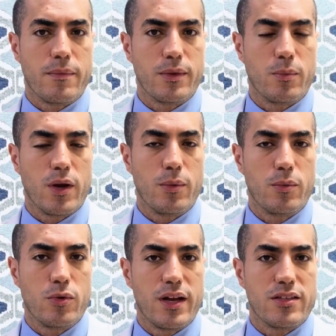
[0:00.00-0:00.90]
The
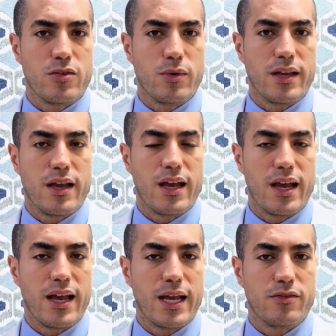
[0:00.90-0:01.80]
problem arises when,
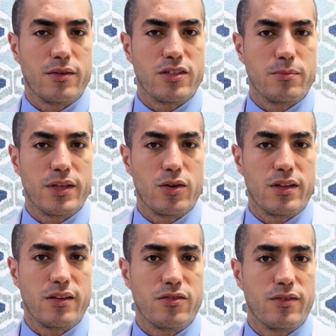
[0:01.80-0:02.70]
after this
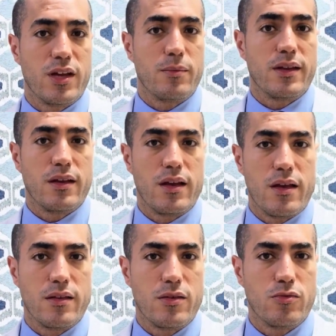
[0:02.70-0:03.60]
period of development,
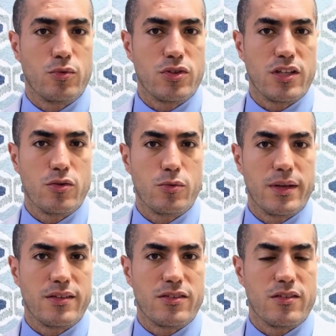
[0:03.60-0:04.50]
the foreskin
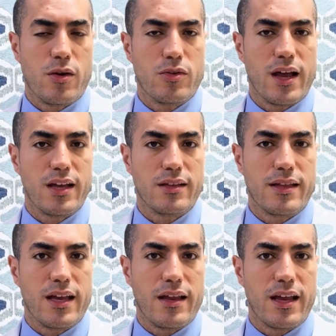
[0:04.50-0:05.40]
remains so tight
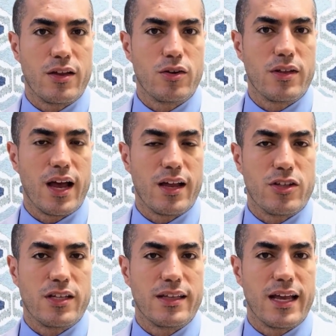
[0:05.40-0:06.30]
that it hinders
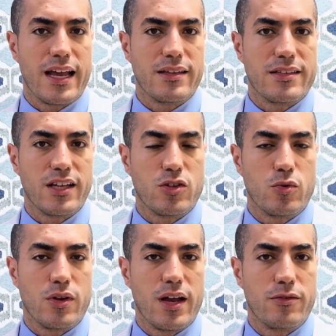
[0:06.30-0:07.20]
hygiene and
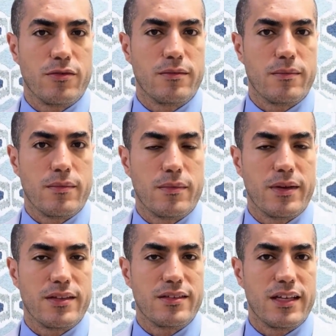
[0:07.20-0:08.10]
sexual life.
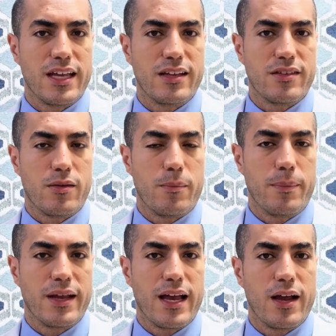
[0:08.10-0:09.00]
This is the case of
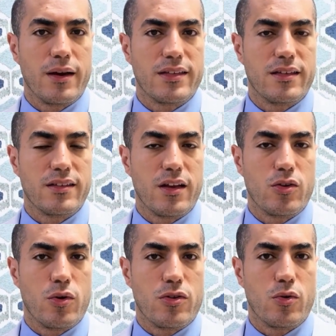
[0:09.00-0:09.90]
many adolescents and
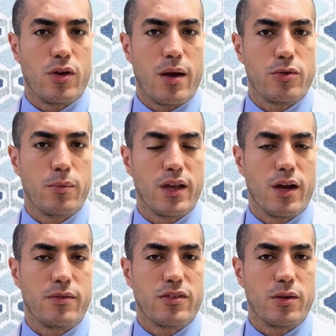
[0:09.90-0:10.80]
adults who come to my
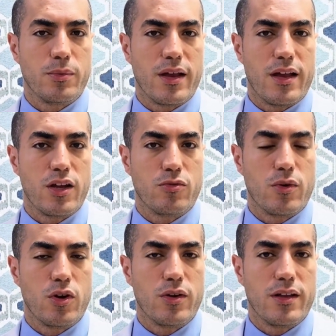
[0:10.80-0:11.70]
office complaining of
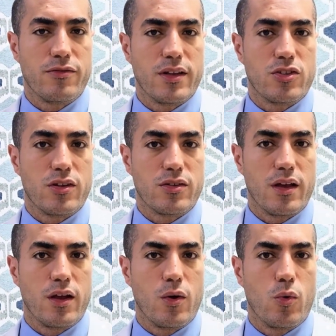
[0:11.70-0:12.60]
recurring infections,
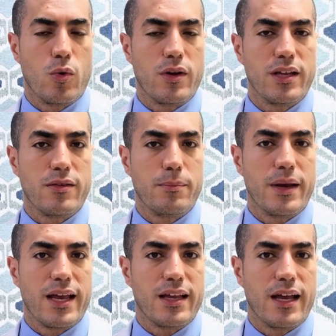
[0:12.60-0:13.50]
or even
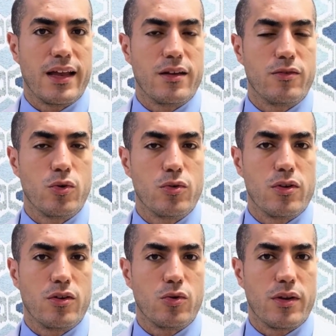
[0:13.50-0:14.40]
pain and
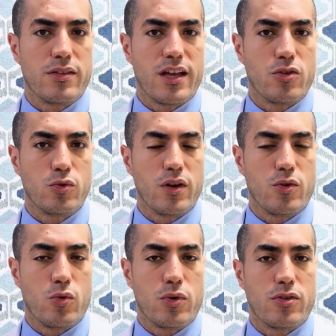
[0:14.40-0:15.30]
difficulty during sexual
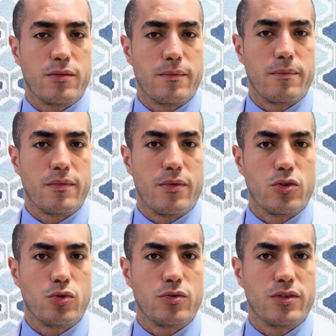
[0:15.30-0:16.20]
intercourse. The
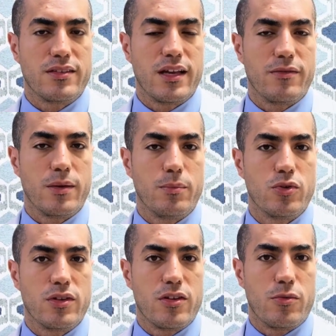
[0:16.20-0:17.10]
truth is that
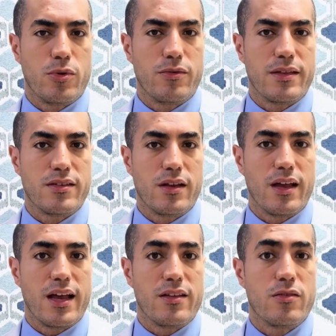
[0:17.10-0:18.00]
phimosis prevents the
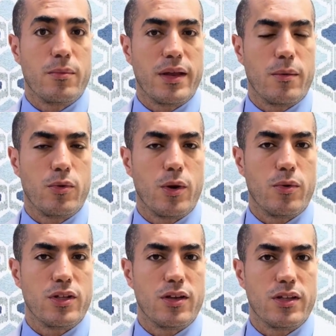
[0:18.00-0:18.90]
glands from being
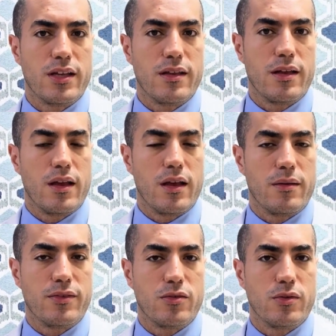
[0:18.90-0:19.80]
properly cleaned,
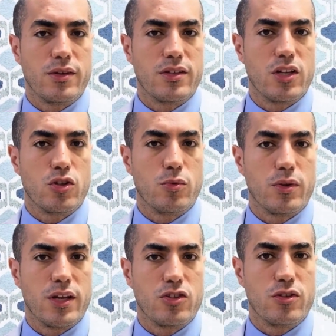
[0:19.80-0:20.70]
favoring the
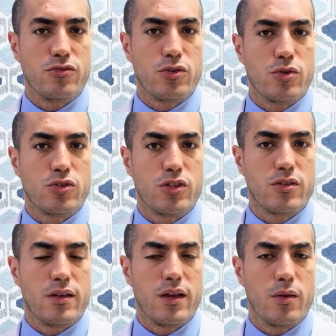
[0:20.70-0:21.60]
accumulation of
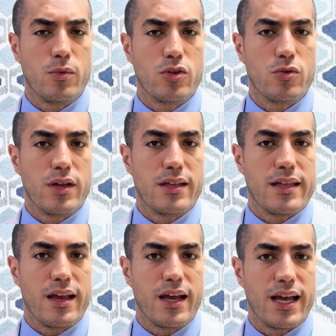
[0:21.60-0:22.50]
secretions, which creates
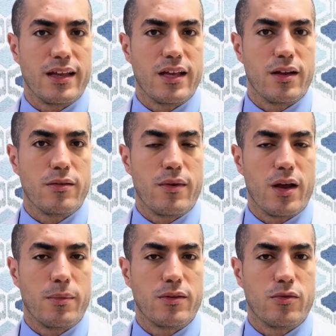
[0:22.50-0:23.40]
an ideal
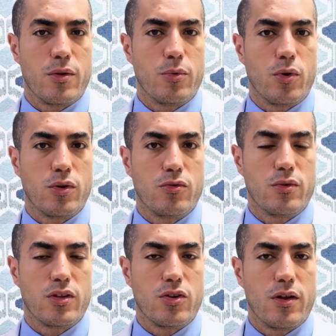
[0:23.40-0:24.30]
environment for the
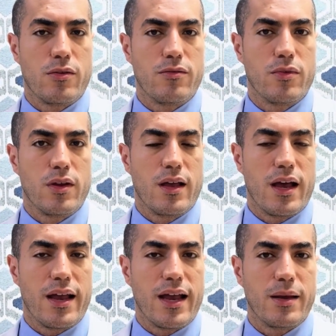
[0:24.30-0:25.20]
proliferation of
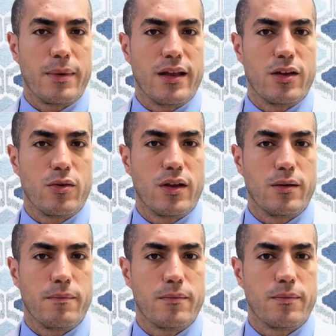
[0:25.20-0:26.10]
fungi and
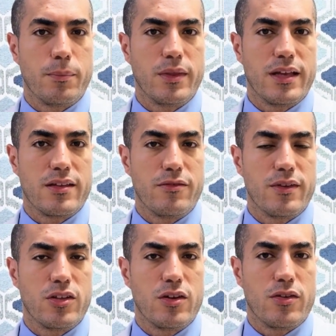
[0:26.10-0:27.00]
bacteria. When these
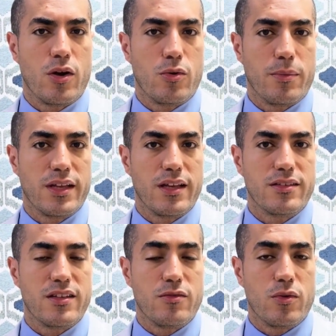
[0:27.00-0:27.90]
infections are repeated
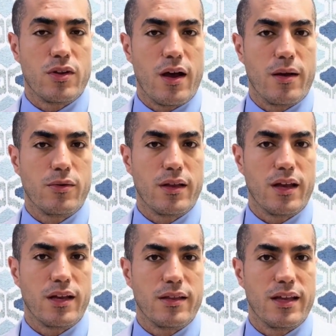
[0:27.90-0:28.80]
several times,
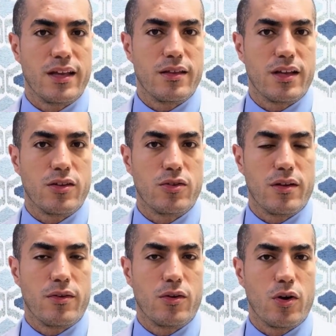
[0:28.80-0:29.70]
they can lead to
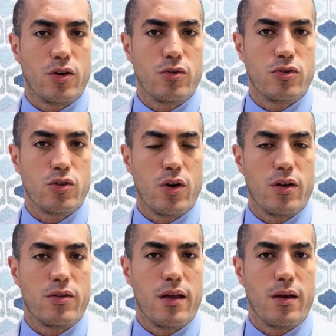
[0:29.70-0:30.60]
even larger
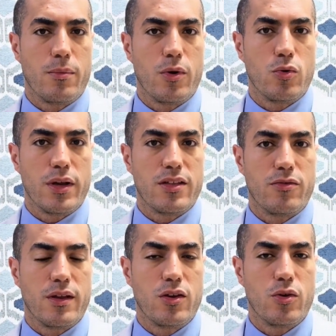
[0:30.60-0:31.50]
scars,
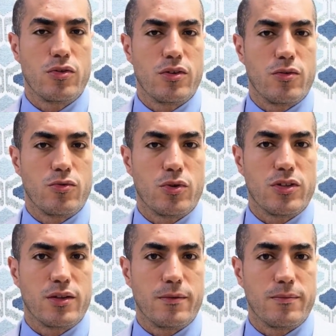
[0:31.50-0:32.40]
progressively closing the
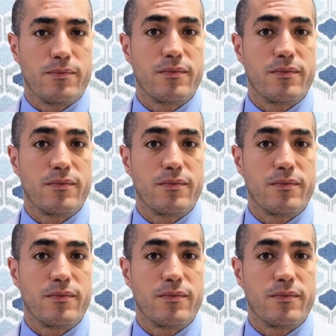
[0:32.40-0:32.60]
foreskin.